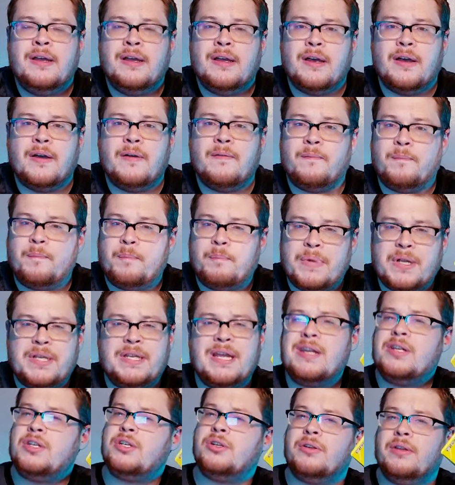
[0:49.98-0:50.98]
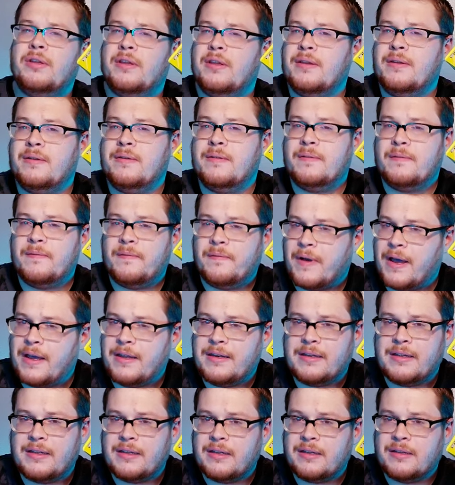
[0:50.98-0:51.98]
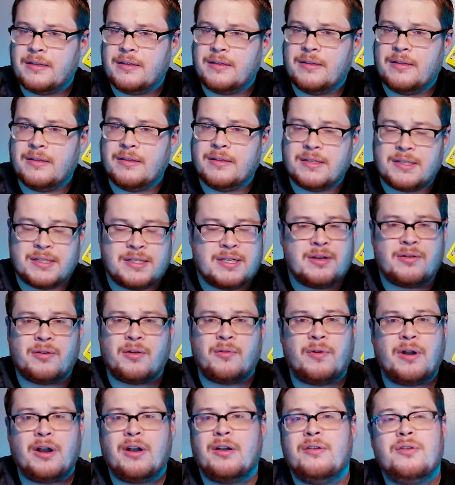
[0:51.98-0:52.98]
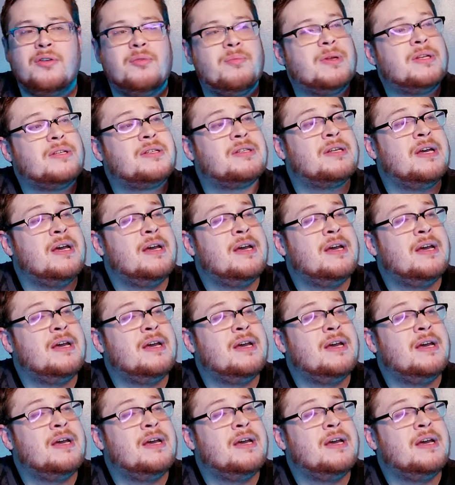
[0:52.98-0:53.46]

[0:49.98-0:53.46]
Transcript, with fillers: of potentially finding the secret rare Anubis.